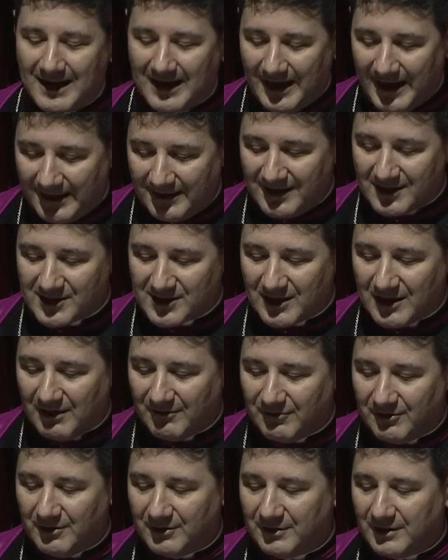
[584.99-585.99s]
I
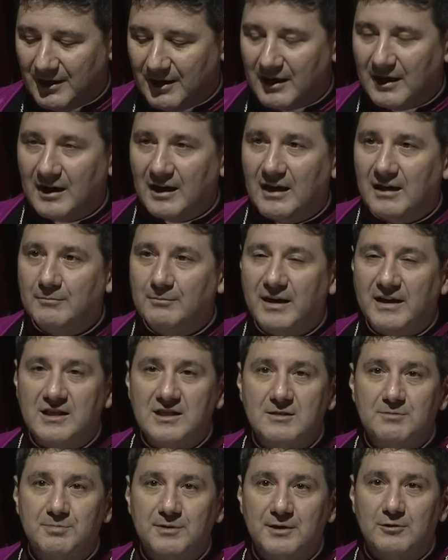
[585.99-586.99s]
discovered in my
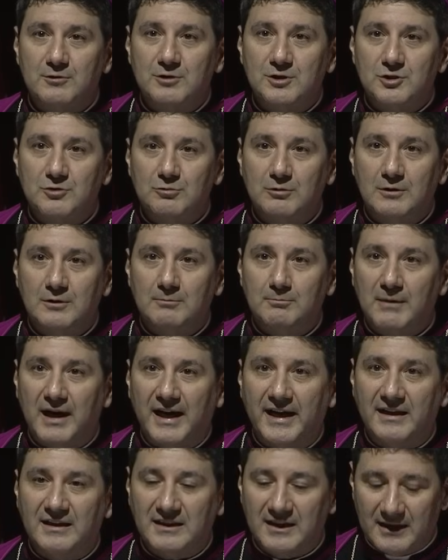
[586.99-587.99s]
spiritual
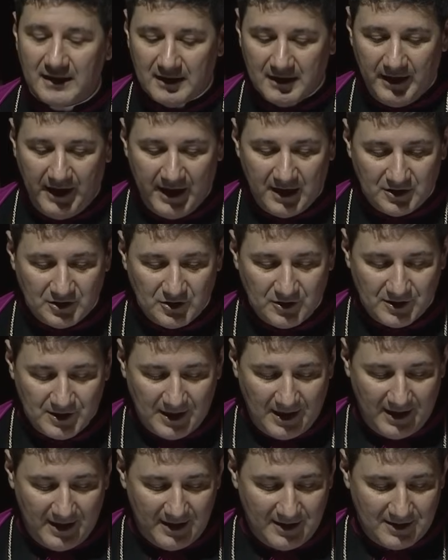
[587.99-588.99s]
mining
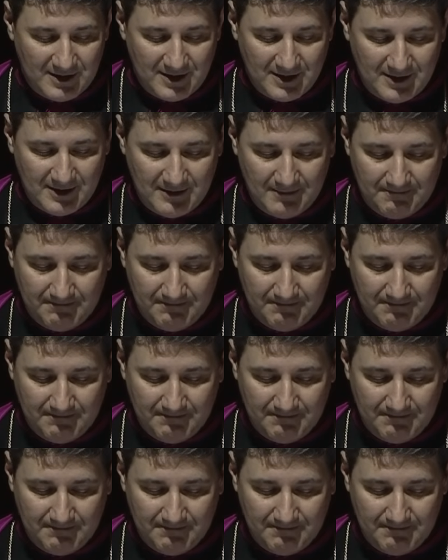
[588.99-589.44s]
exercise.